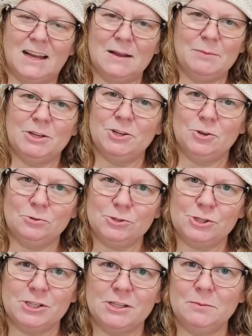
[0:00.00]
mean, no
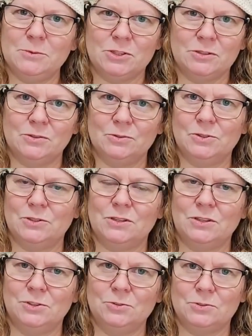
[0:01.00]
shame to those
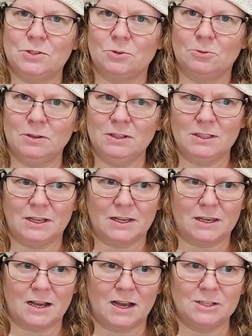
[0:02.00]
that use
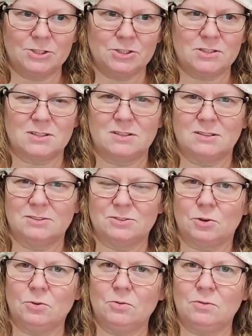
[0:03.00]
acrylic.
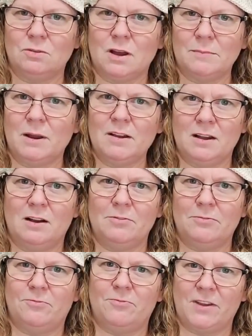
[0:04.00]
I'm not a
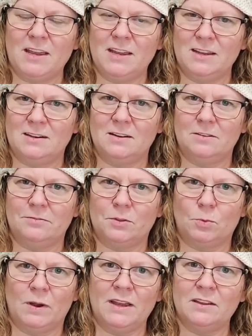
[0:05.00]
fan of
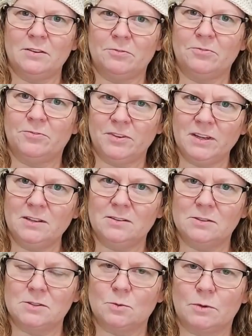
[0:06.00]
the way it
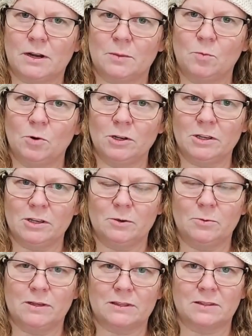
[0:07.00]
feels when I'm
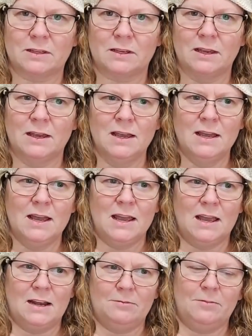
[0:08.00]
working with it.
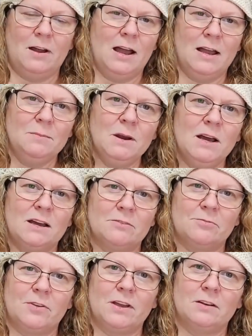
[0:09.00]
And if I'm not a
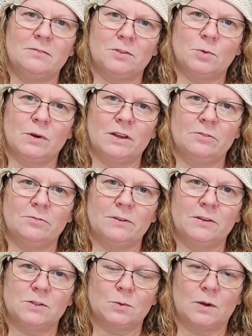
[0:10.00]
fan of the way it
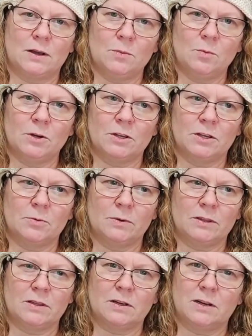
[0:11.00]
feels when I'm working
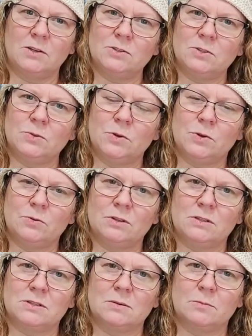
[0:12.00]
with it, I also know
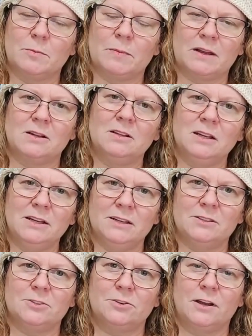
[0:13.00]
that some of my
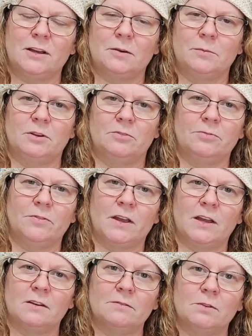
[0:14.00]
clients are not going to be a
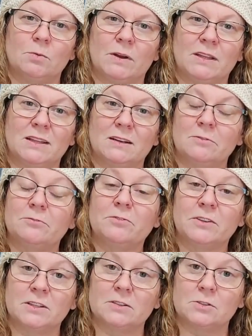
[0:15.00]
fan of the way that it
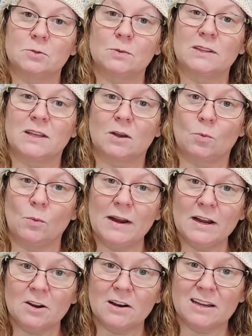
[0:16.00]
feels when they
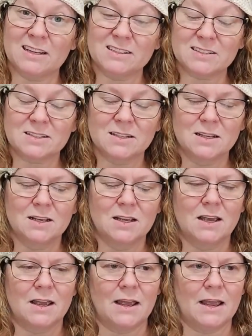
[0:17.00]
wear it.
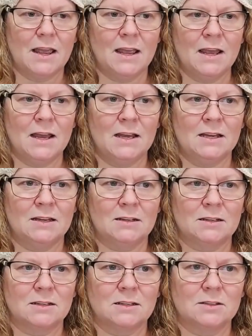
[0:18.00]

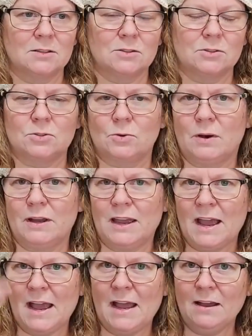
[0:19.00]
And so I
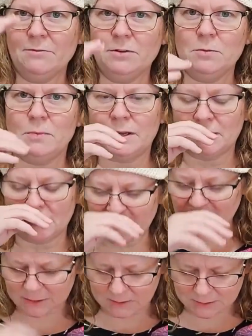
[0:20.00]
have in my
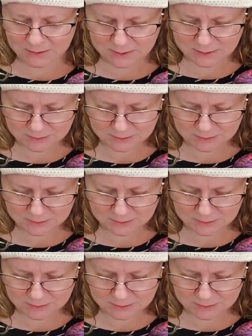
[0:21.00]
list